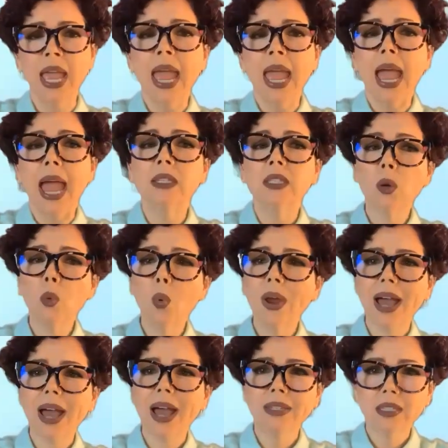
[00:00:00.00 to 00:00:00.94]
And so what
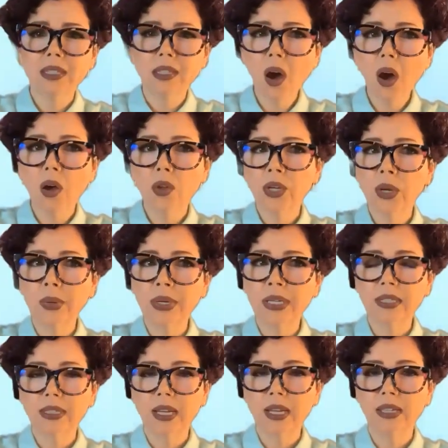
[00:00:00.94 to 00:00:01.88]
I saw, knowing
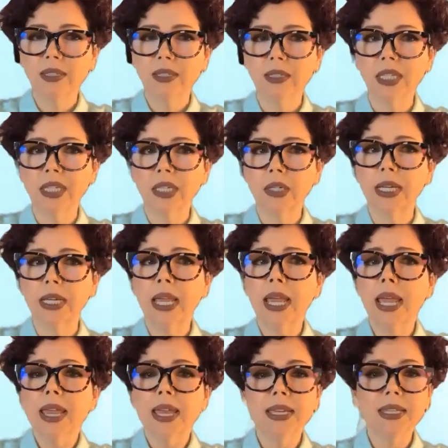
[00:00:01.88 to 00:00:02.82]
stasis theory,
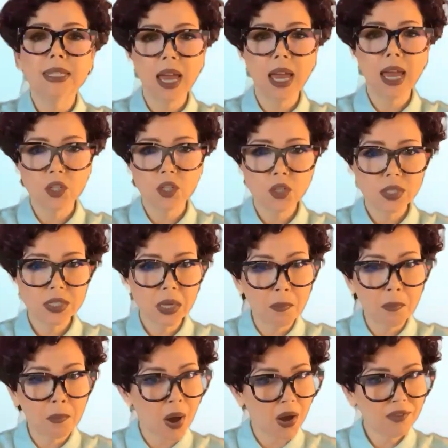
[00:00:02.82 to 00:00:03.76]
is that just a
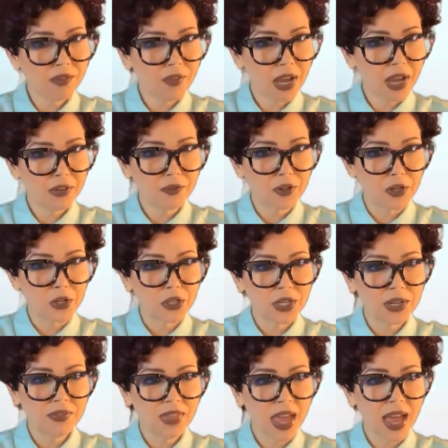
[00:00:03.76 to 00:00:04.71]
modified version
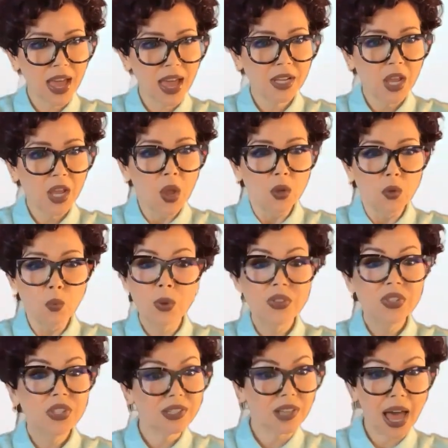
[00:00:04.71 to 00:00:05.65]
of that
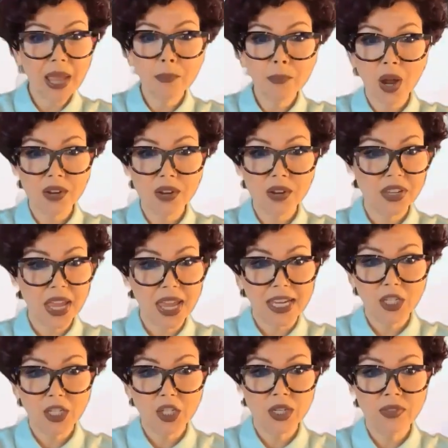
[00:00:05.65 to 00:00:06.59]
with slight
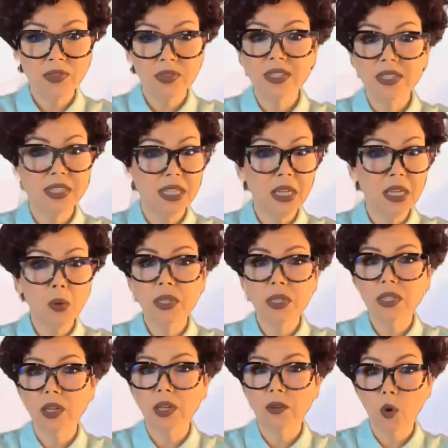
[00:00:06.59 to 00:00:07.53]
modification, this
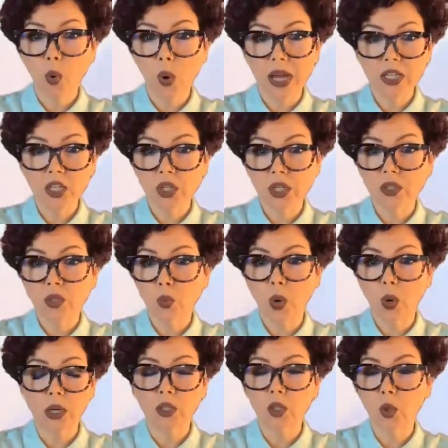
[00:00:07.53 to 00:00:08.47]
sequence of questions
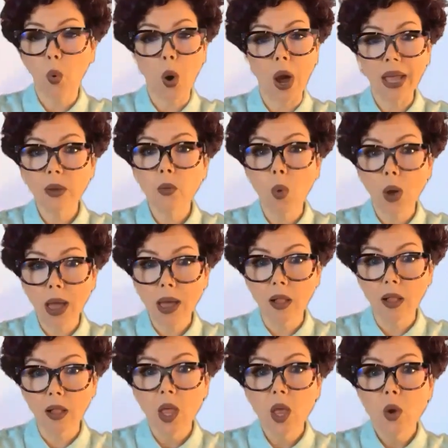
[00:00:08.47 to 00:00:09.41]
works quite
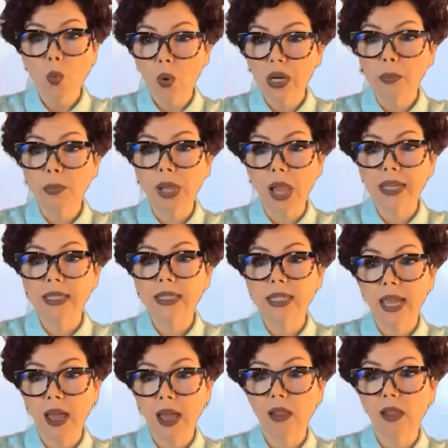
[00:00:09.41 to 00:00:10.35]
well when applied
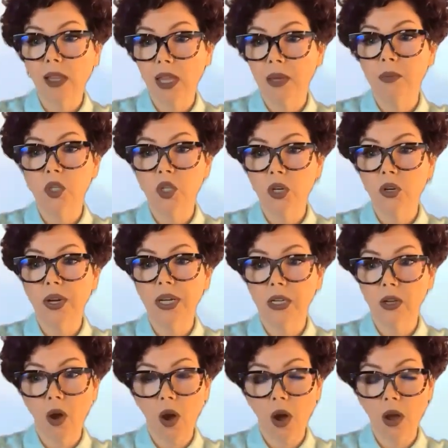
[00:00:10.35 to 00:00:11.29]
to LLM
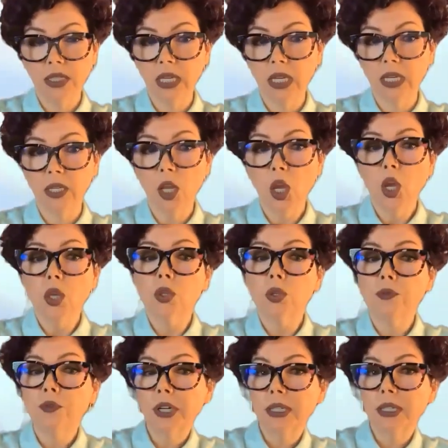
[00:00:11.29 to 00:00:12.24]
generated content.
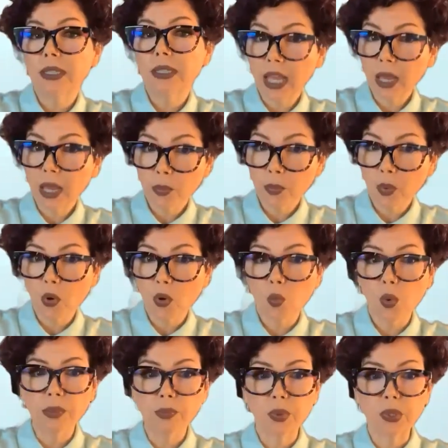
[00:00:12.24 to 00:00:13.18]
So for example,
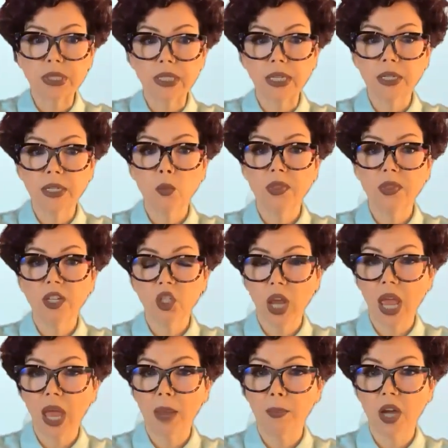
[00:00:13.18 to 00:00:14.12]
when presented with a
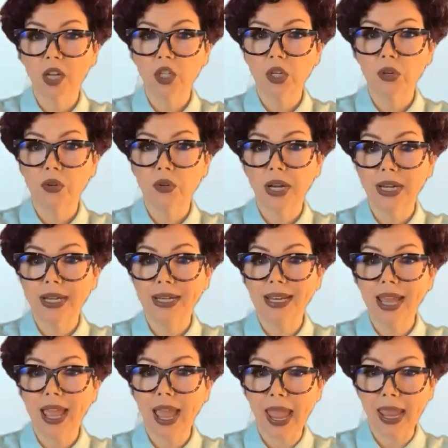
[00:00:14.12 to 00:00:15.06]
chatbot
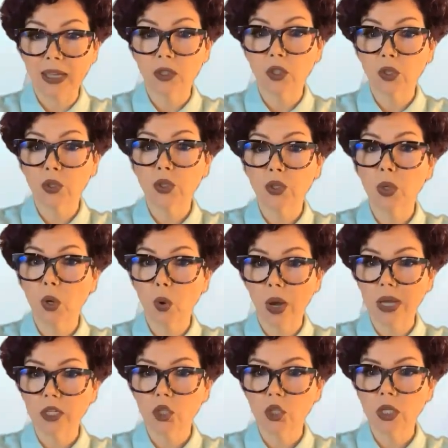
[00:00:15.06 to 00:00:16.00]
generated answer to a
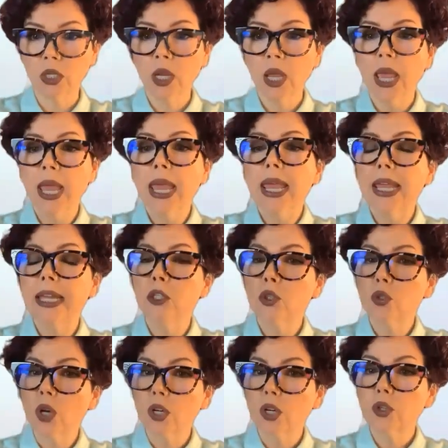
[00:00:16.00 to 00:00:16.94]
question,
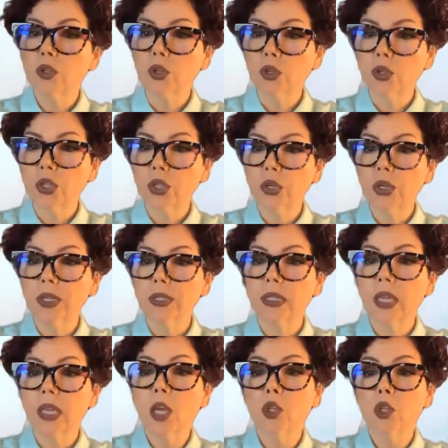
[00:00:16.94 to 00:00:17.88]
instructors or
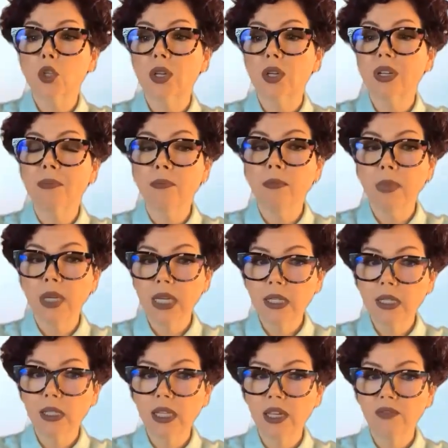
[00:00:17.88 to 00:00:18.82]
students should
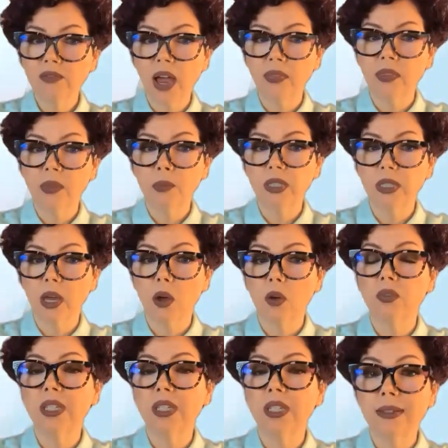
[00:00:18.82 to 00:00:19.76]
immediately find
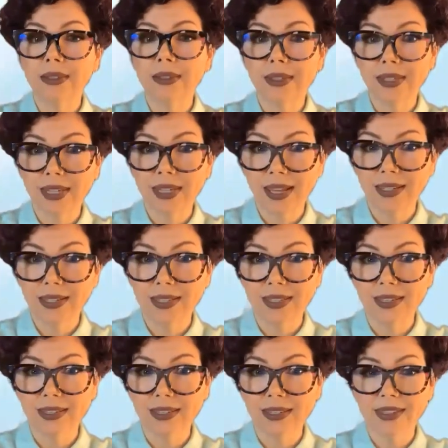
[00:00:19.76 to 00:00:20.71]
themselves in
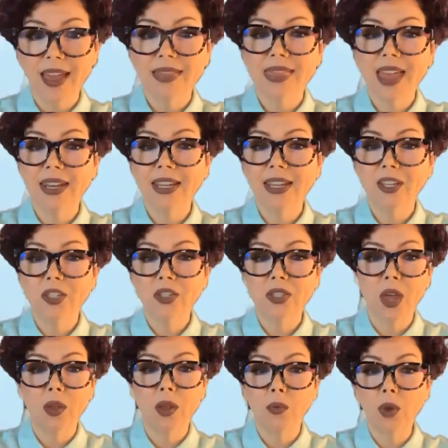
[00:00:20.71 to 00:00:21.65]
stasis. That is,
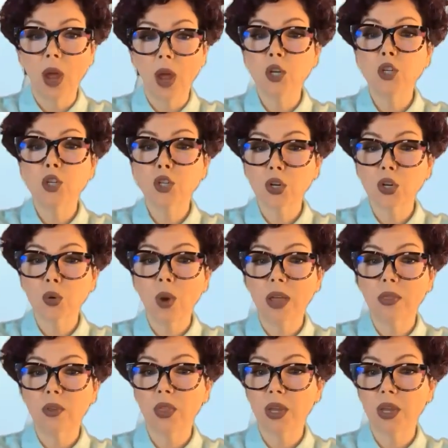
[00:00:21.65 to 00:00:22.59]
unsure
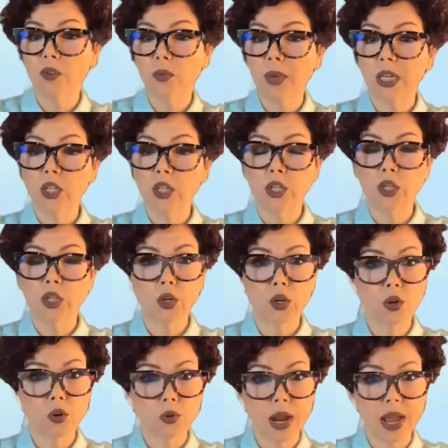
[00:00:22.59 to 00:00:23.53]
whether the information is
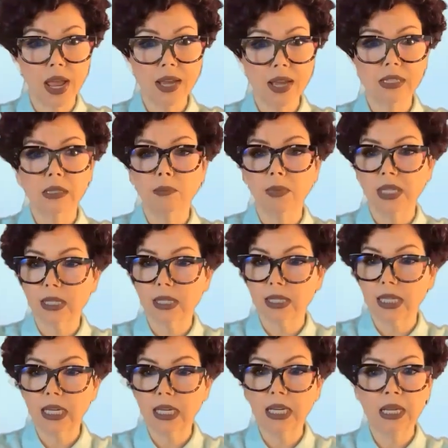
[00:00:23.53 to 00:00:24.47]
correct,
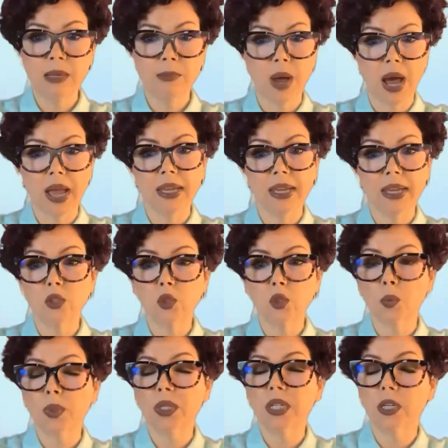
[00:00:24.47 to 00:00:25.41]
misleading, biased,
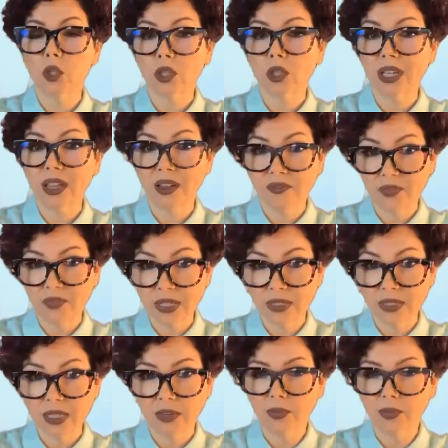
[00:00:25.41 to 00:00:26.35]
or potentially
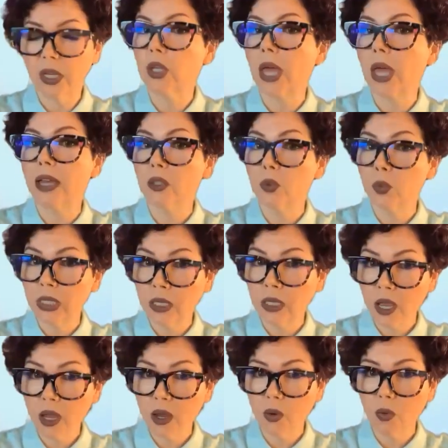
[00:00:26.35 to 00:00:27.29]
offensive. Because as we
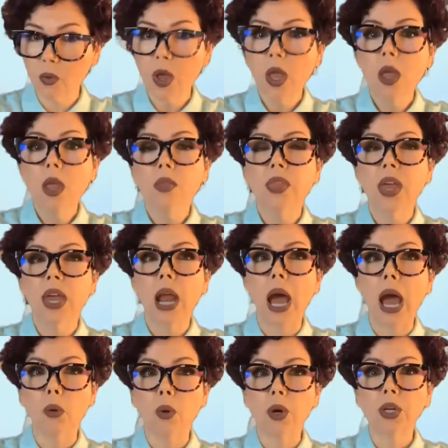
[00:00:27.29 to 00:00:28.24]
know, that
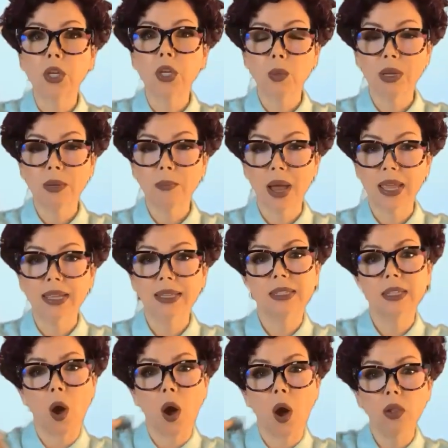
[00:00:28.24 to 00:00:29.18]
our human
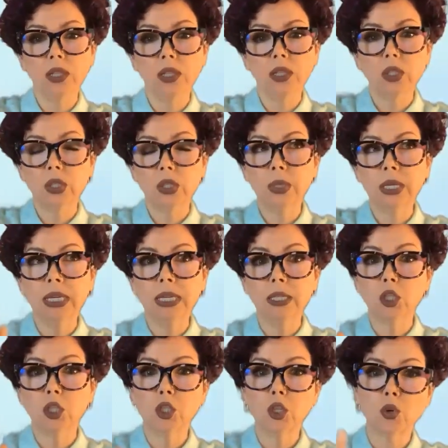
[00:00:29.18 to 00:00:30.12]
all it's doing
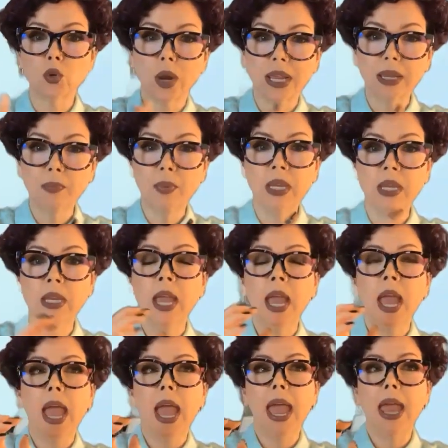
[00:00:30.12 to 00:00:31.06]
is scraping
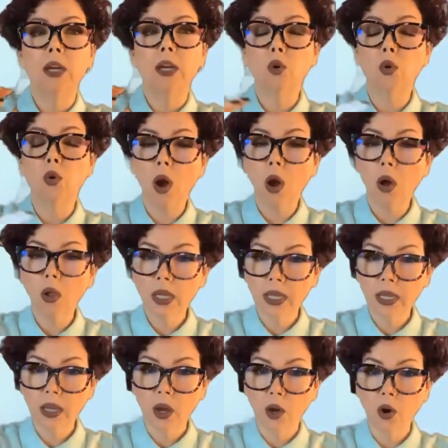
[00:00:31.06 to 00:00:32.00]
and
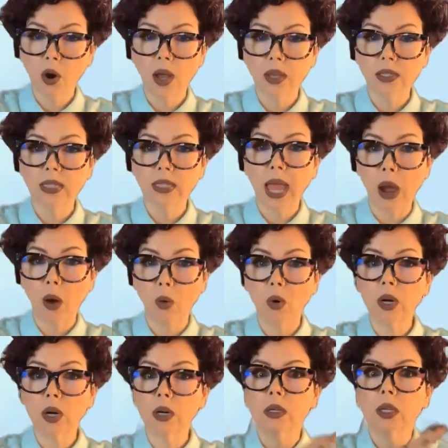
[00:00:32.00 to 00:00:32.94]
crawling across
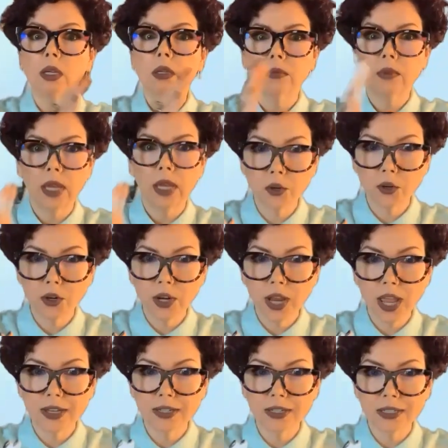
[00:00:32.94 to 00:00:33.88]
our
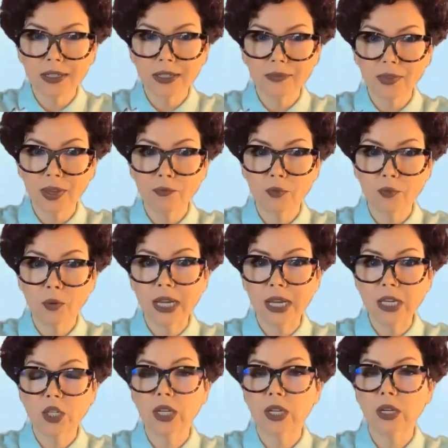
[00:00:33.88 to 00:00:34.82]
internet
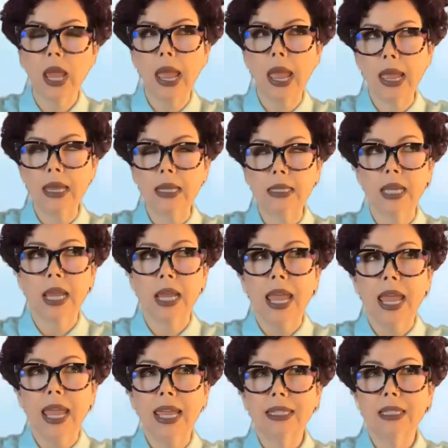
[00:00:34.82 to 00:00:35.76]
information, and
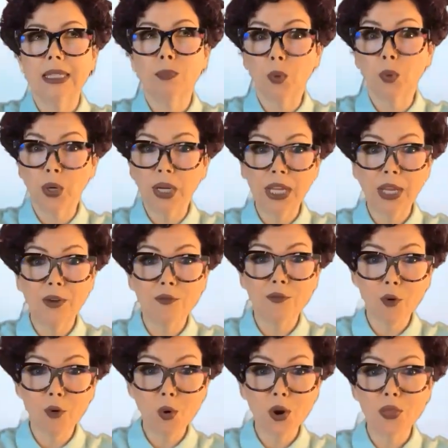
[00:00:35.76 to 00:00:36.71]
it's bringing
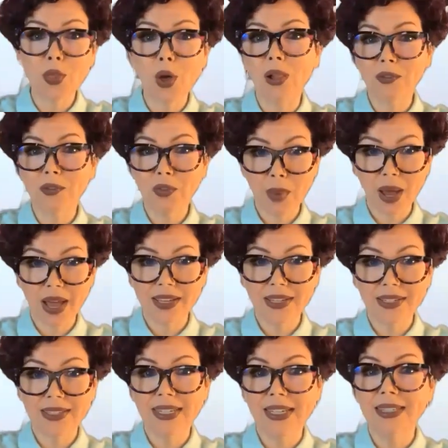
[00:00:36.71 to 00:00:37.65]
forth all of the
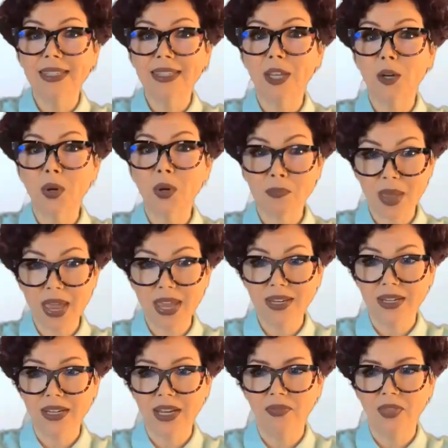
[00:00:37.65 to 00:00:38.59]
biases that are
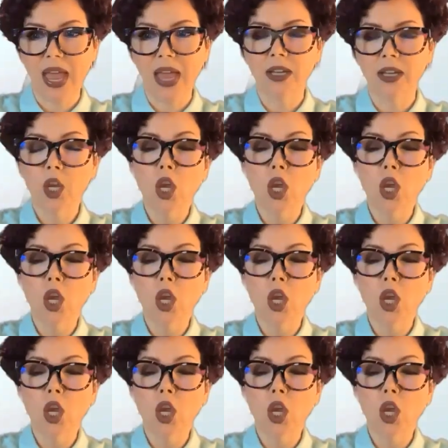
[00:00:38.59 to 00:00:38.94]
embedded in that.